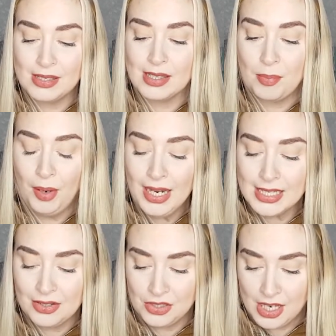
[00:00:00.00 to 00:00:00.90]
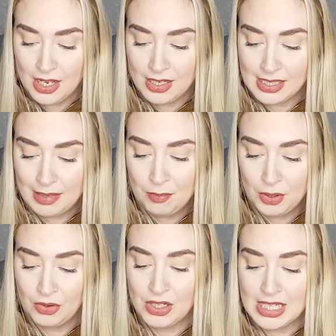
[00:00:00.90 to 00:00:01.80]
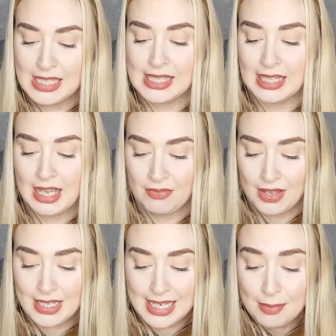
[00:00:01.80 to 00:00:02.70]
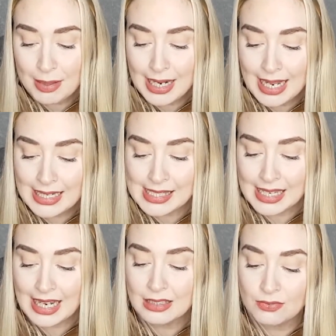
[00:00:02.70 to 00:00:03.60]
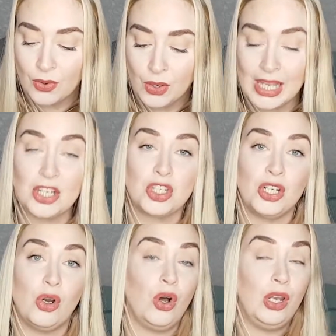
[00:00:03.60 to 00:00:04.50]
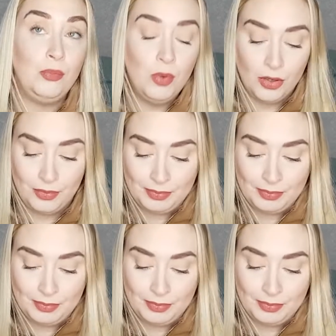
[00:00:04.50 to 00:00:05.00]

that break down dirt impurities and give a deep cleanse and exfoliation all in one